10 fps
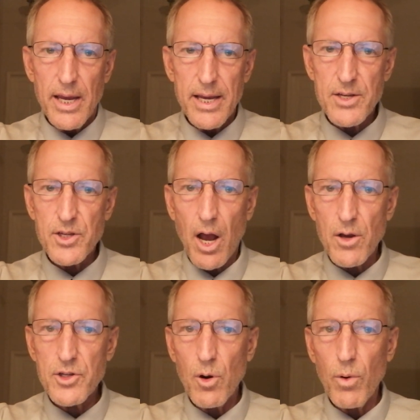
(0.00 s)
It is
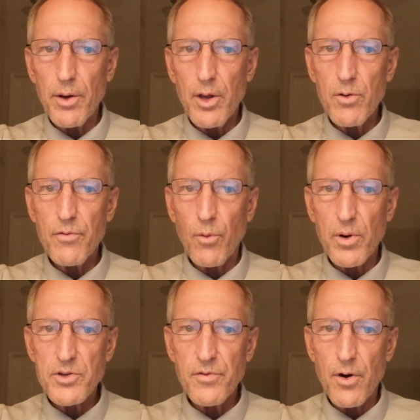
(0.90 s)
also well known
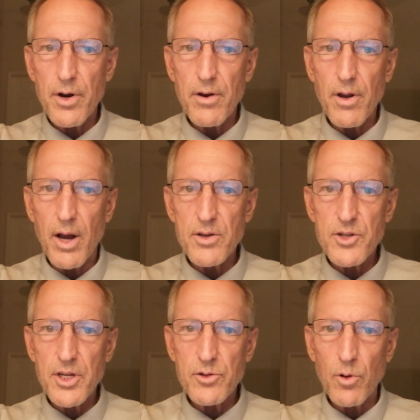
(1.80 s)
for its verdant
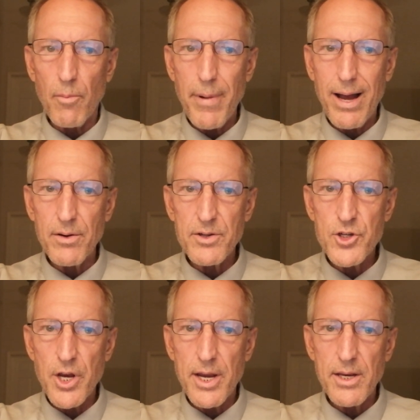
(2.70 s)
central mountain
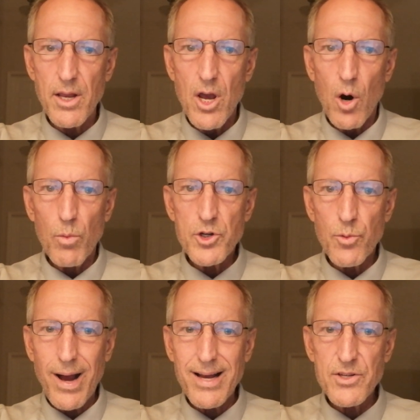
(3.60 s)
chain, which
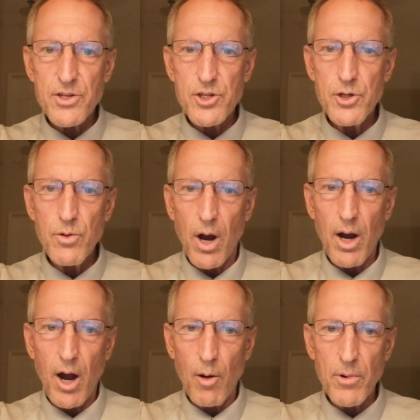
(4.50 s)
rises to
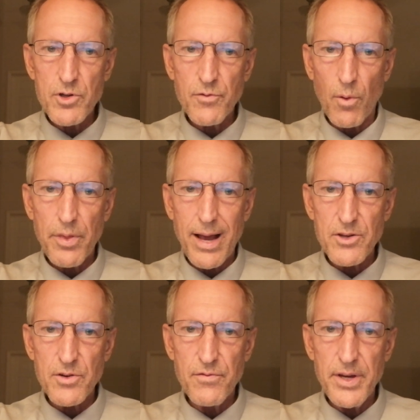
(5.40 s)
almost
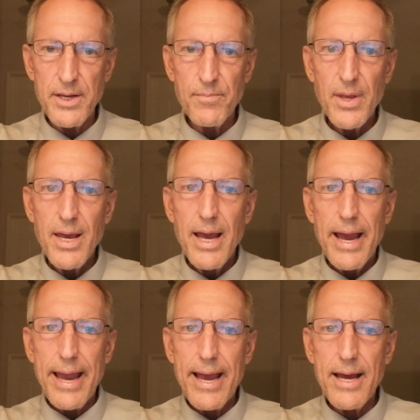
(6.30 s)
4,000 feet
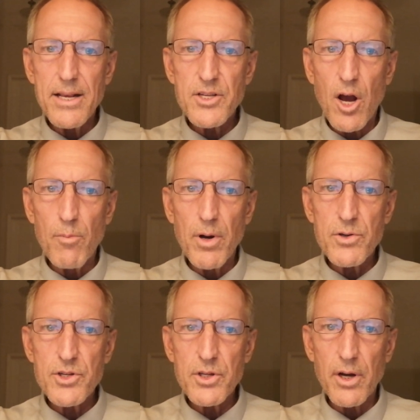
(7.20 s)
and is
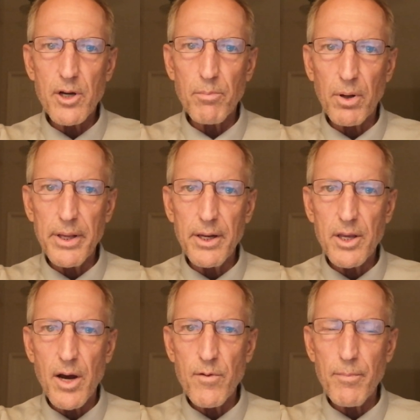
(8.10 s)
almost completely
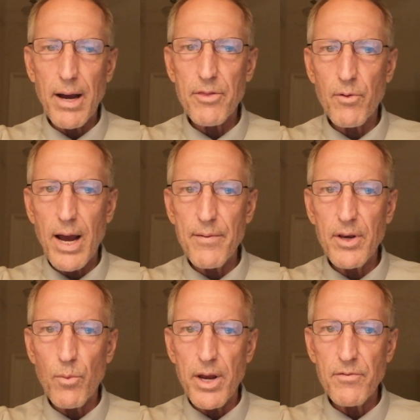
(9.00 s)
covered by
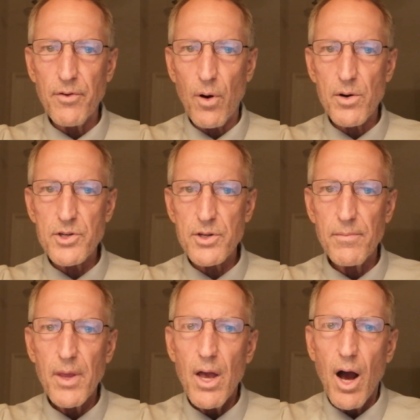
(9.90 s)
thriving rainforest.
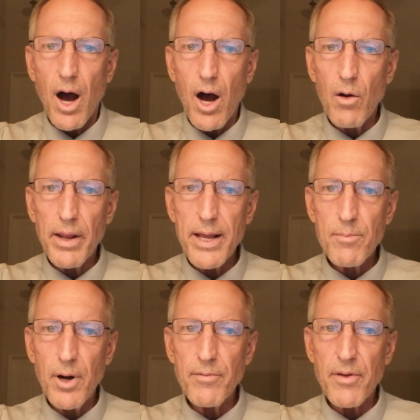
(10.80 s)
All land
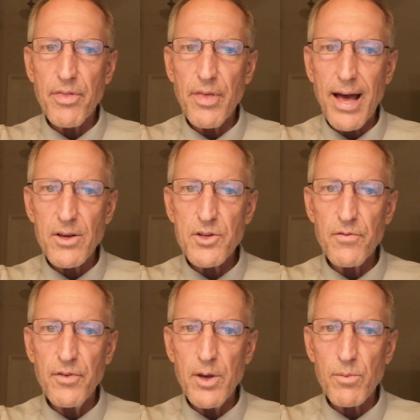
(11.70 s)
above
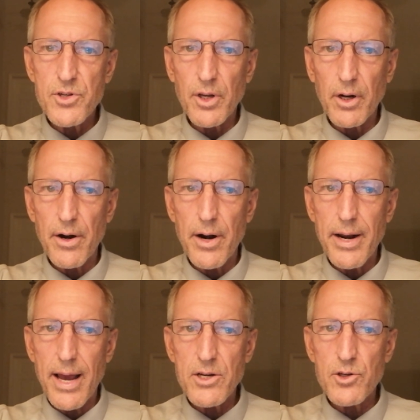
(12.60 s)
1,000 feet was declared a
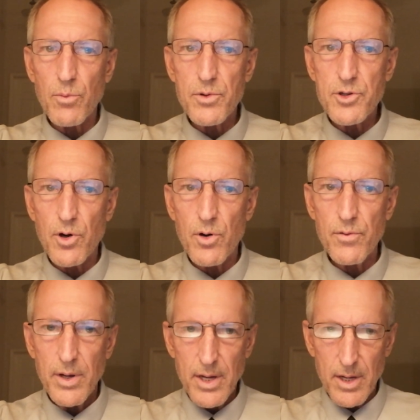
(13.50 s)
national
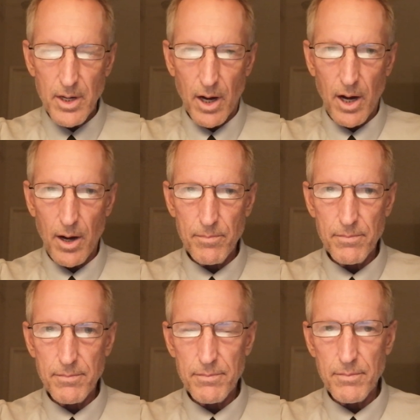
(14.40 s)
reserve
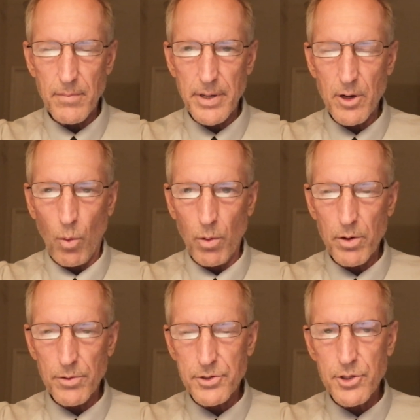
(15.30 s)
in
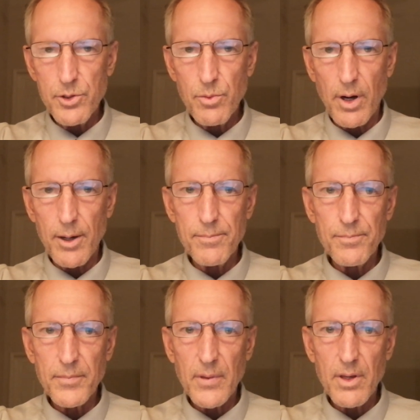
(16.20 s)
order to
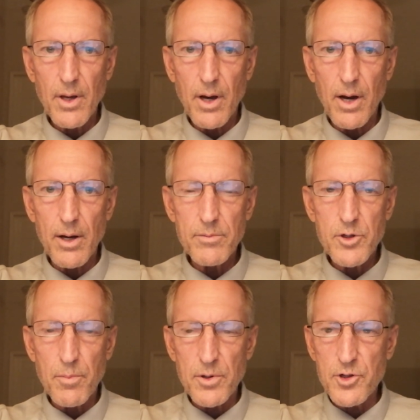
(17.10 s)

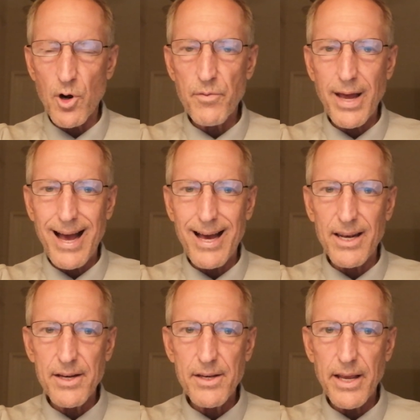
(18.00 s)
preserve the
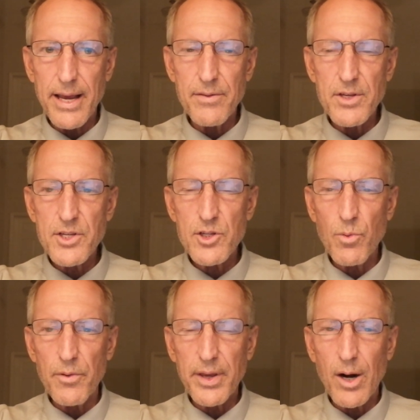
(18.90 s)
island. And this is
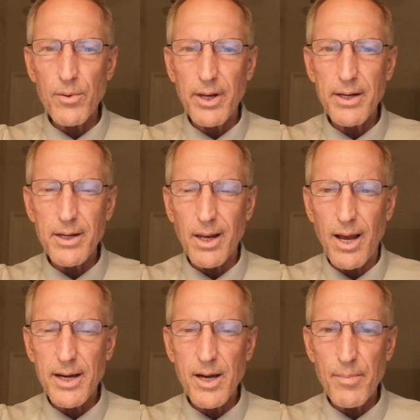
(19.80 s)
one thing I really
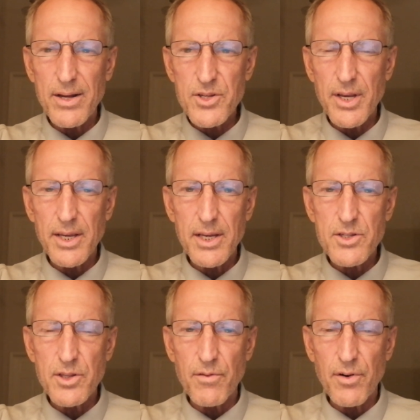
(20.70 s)
like about St.
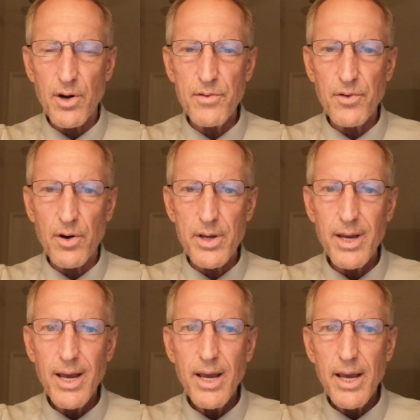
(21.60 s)
Kitts. They're very, very
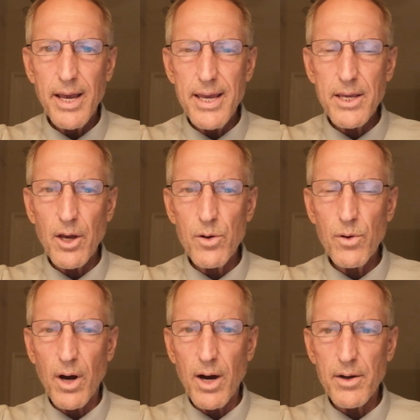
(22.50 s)

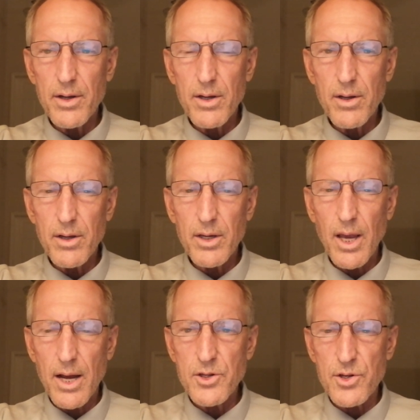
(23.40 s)

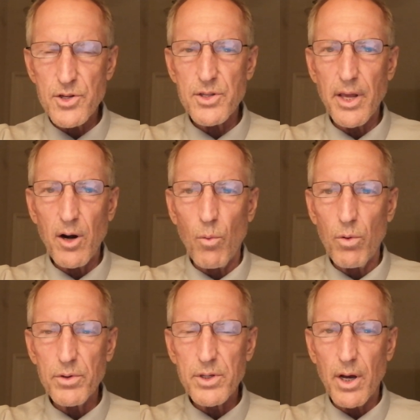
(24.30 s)
eco-conscious. They don't
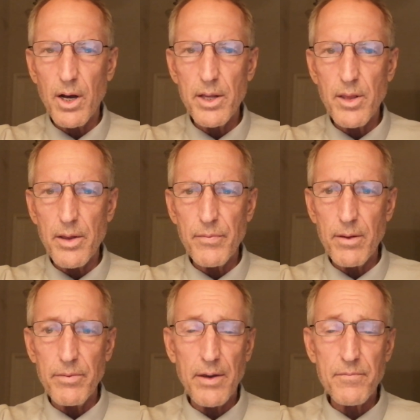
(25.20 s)
want, and
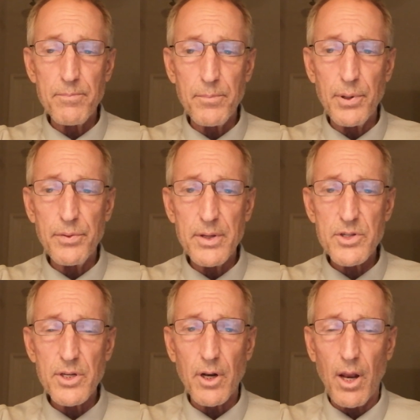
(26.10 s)
they put
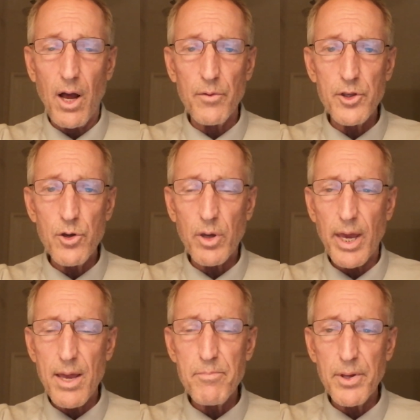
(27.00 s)
this in the law that you
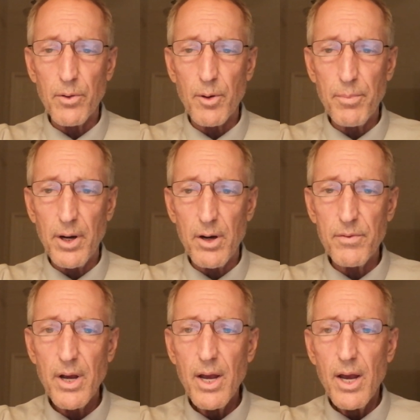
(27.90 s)
can't build
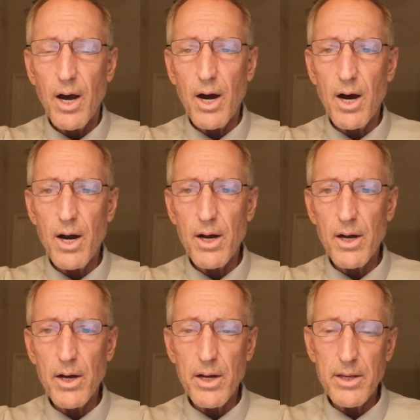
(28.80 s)
above,
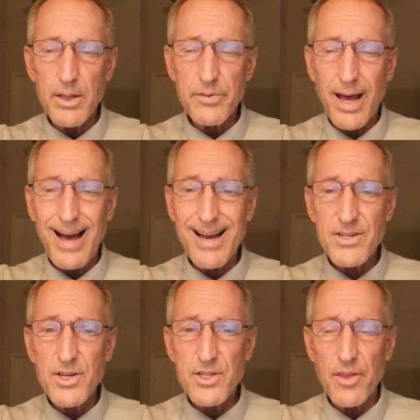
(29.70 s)
the
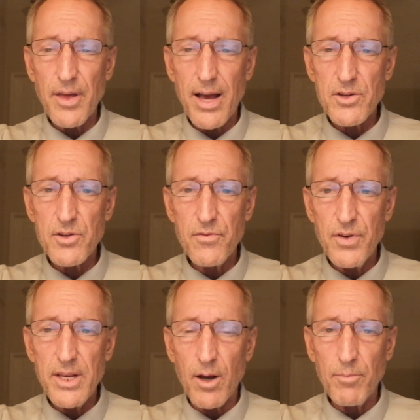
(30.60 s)
highest is 1,000
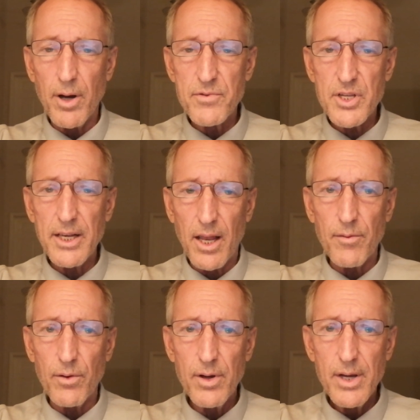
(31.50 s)
feet above sea
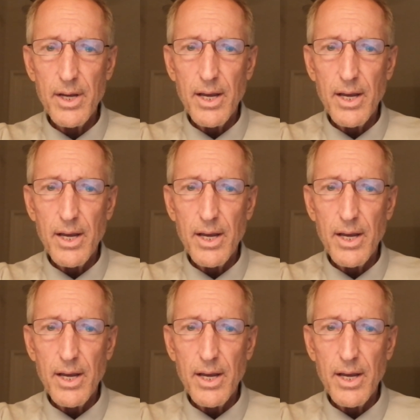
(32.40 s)
level.